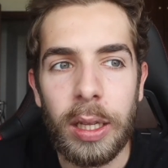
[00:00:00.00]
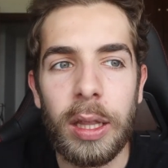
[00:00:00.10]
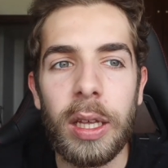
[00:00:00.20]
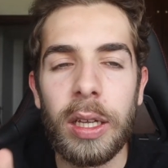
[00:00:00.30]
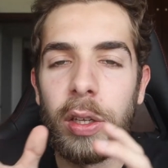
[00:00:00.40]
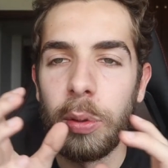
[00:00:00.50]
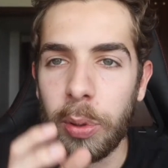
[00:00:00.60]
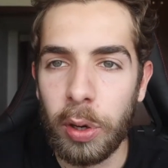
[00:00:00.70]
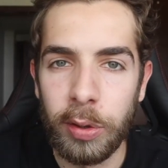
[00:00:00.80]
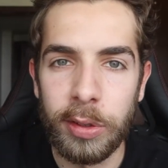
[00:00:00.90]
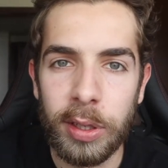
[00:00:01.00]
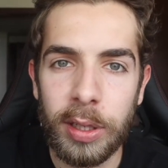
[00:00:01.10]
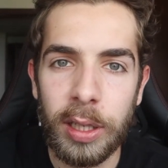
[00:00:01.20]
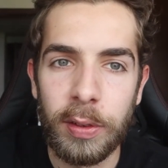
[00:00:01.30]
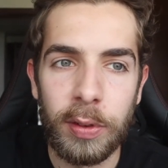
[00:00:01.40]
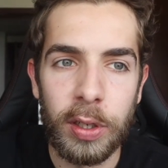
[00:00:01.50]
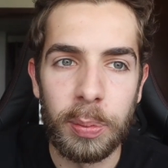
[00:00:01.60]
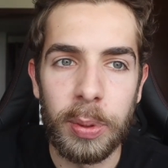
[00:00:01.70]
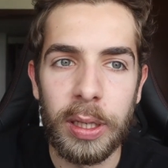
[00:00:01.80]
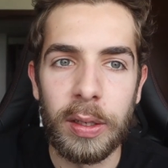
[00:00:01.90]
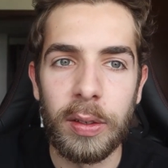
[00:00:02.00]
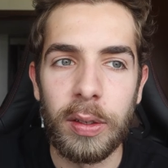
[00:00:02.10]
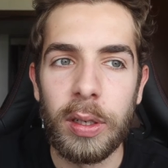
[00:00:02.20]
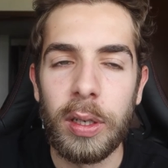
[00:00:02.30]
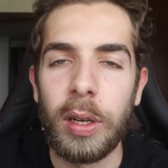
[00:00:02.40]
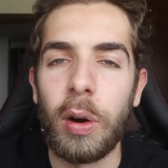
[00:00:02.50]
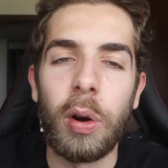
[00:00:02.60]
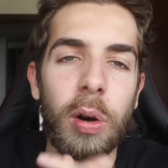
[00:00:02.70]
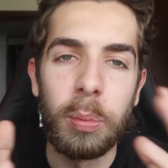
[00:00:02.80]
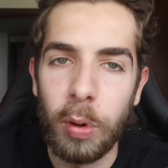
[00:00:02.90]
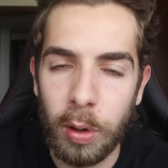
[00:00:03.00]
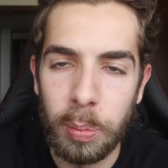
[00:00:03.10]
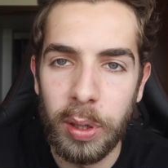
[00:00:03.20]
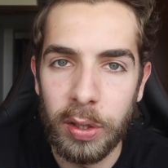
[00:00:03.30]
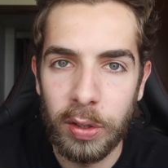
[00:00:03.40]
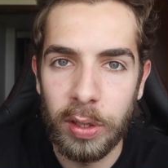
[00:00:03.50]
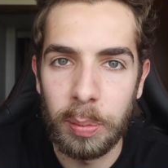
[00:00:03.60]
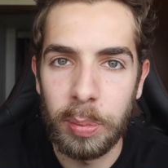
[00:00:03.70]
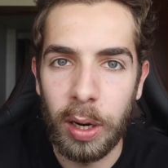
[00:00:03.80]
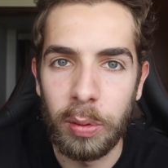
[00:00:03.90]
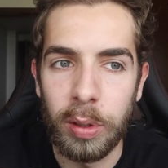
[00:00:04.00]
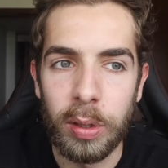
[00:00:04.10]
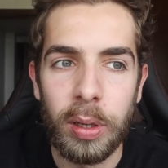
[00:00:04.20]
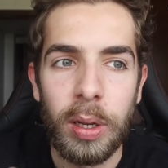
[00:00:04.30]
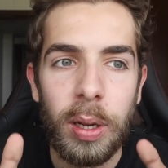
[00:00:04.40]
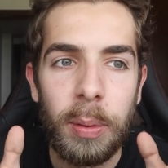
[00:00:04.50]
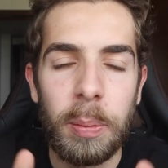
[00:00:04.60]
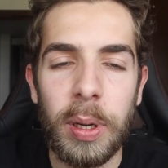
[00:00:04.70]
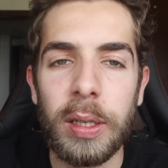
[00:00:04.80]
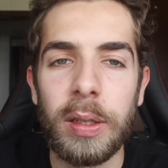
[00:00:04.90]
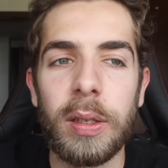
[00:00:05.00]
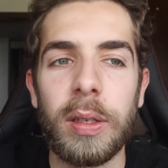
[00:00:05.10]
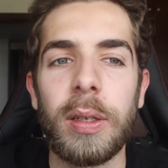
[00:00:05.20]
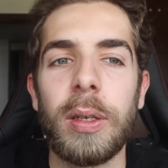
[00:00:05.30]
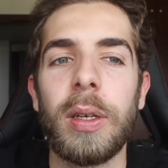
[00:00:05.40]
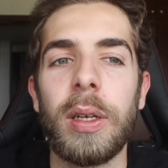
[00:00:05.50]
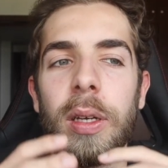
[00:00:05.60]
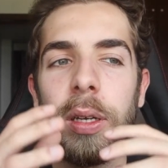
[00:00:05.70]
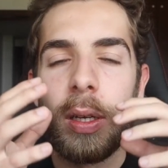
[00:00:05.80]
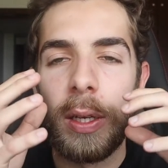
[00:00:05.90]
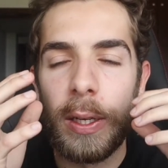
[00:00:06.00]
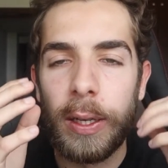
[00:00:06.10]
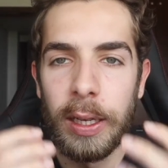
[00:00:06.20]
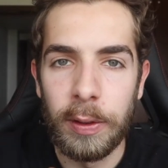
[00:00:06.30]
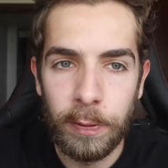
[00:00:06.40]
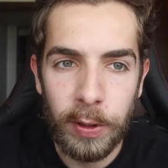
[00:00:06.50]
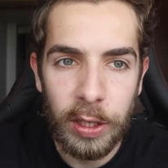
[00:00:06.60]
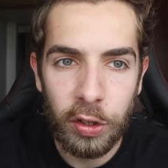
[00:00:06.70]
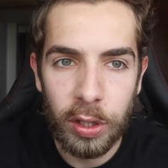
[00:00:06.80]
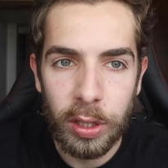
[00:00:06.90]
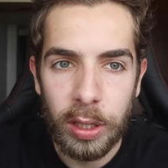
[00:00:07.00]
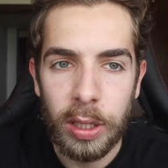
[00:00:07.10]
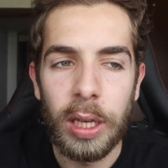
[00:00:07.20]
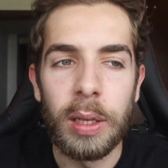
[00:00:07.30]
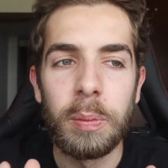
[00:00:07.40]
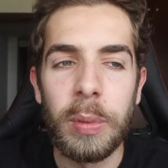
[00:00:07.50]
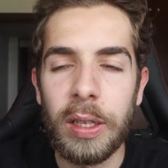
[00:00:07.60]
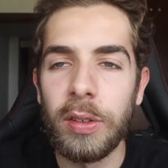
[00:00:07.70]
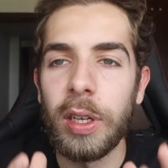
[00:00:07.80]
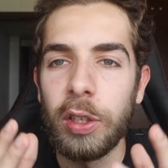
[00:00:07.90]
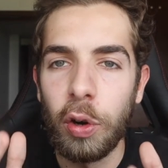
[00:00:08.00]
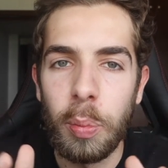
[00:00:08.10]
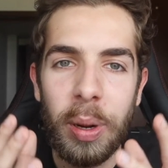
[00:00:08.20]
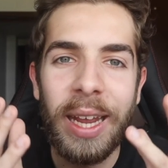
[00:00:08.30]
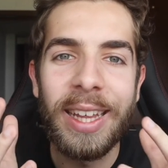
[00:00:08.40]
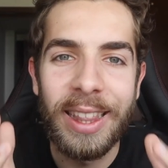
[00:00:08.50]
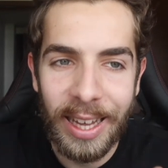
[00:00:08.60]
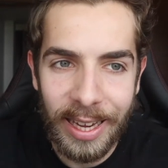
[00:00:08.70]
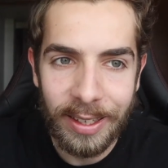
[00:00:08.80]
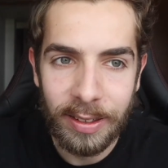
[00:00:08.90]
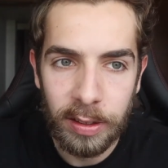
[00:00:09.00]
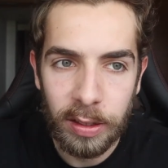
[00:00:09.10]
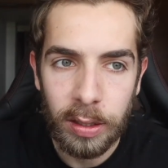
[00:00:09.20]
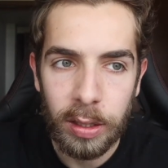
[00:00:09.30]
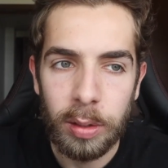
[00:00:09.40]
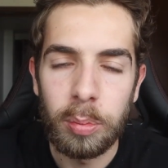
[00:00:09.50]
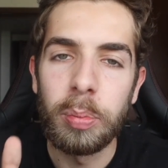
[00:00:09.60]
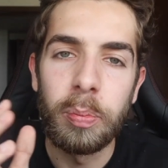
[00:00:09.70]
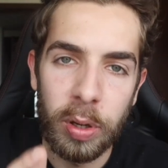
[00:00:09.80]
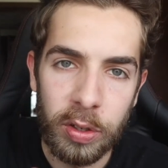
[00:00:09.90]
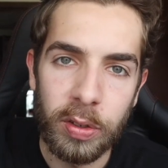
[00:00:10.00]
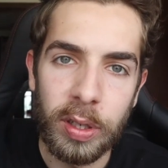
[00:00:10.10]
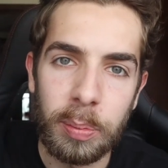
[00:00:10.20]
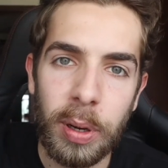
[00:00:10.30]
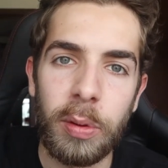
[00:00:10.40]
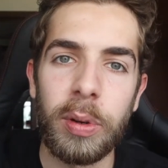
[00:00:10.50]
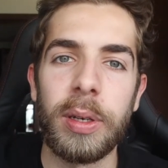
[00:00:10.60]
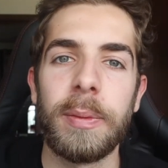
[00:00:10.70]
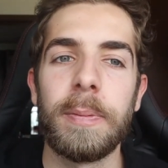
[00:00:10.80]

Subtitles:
than you borrowed it in the first place, or more purchasing power. But inflation, it means that you're paying less purchasing power.